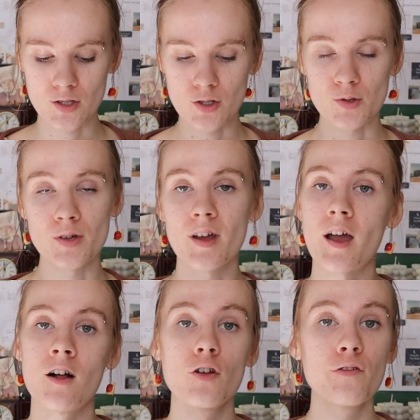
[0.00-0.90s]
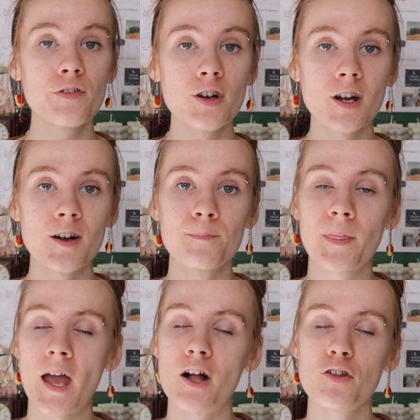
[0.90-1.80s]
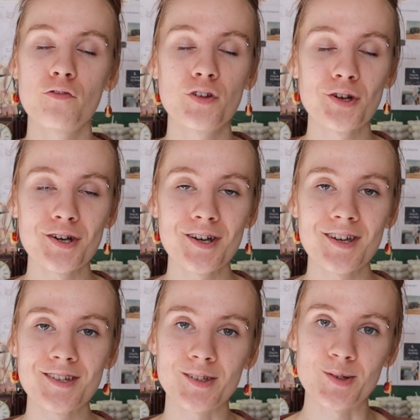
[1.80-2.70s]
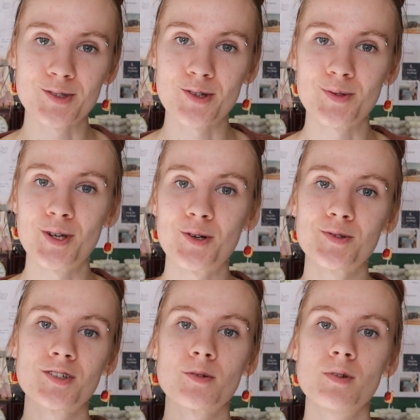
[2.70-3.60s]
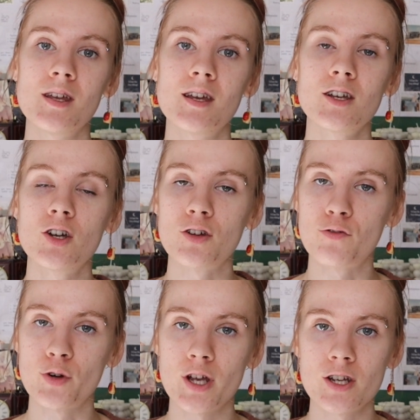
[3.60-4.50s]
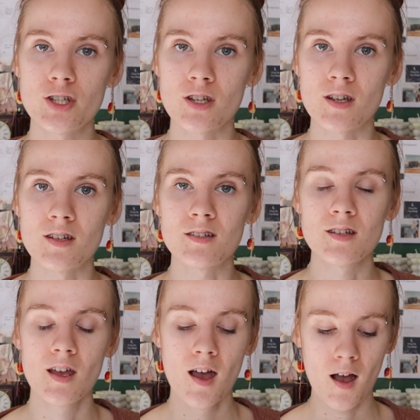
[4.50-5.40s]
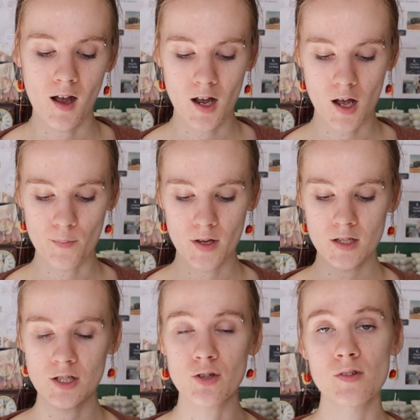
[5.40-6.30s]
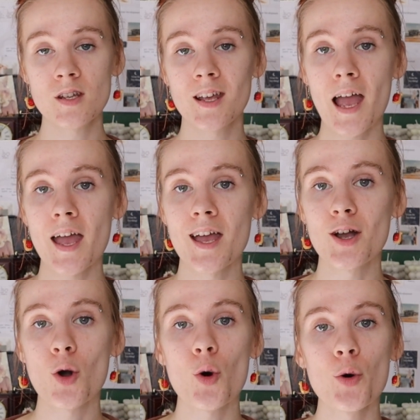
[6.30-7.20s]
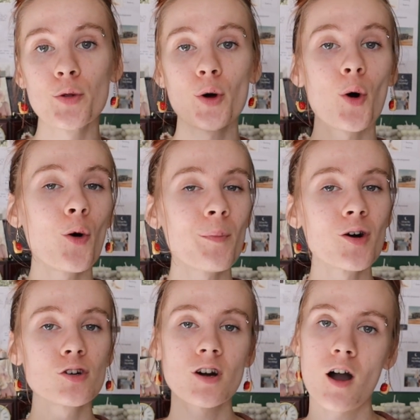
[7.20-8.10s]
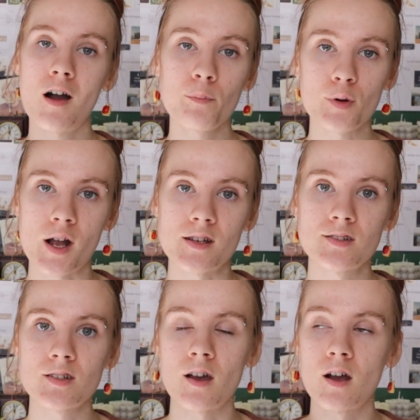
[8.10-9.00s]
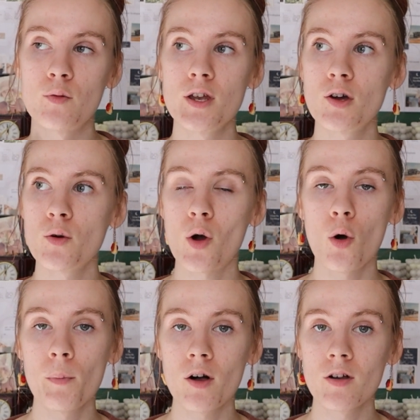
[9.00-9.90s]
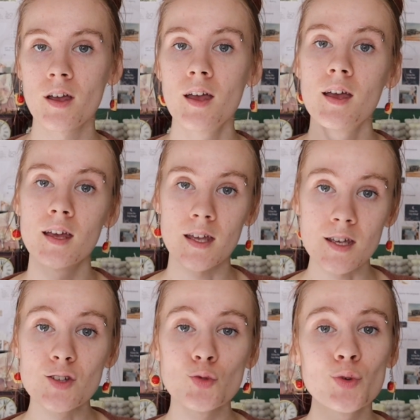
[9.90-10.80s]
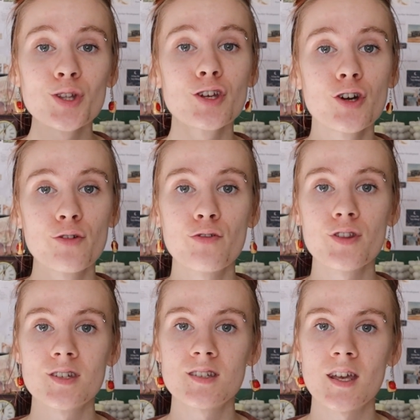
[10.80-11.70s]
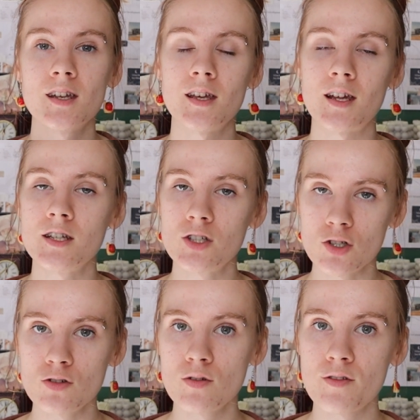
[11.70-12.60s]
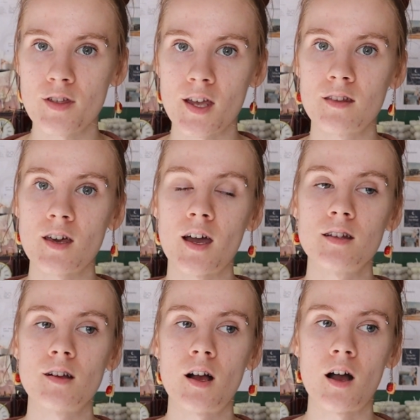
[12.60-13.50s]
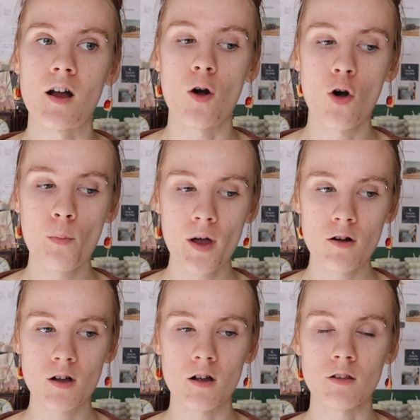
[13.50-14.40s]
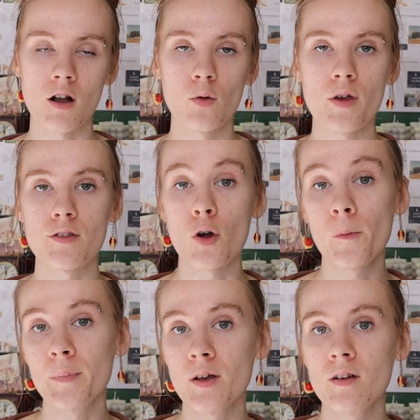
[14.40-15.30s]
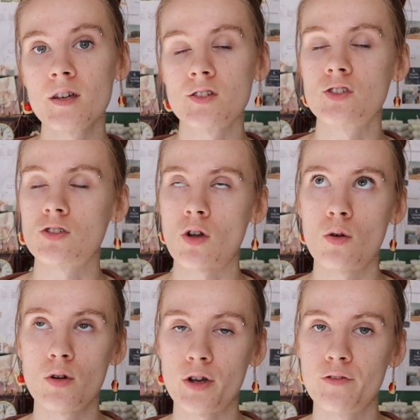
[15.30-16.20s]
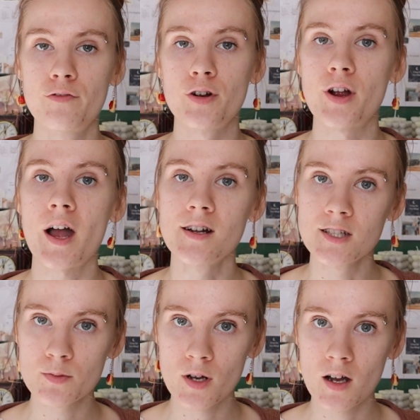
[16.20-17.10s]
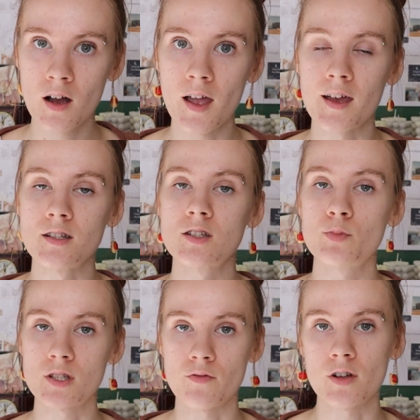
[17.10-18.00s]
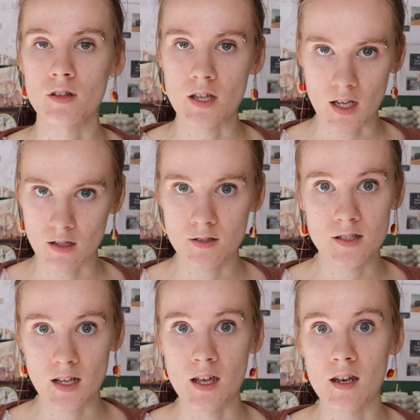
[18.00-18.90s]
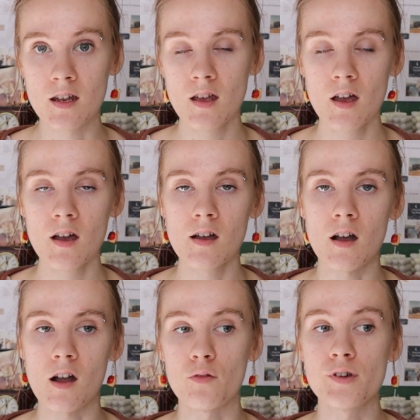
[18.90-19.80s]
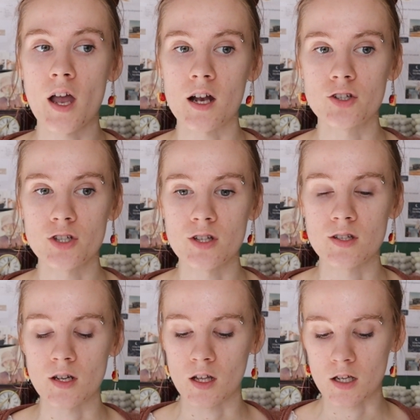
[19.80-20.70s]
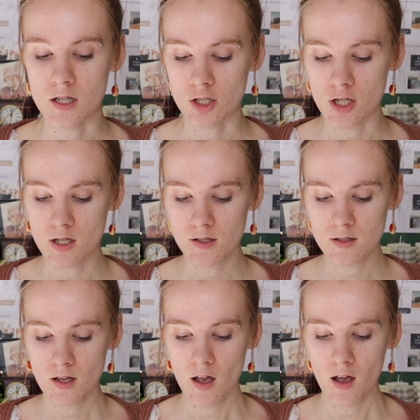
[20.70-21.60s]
Do aloe vera. Aloe vera is also known to be good for itchiness. Using a cold whole milk compress. We know whole milk is really good for the skin, and I do think that whole milk along with oatmeal is so good for eczema and specifically skin reactions and conditions.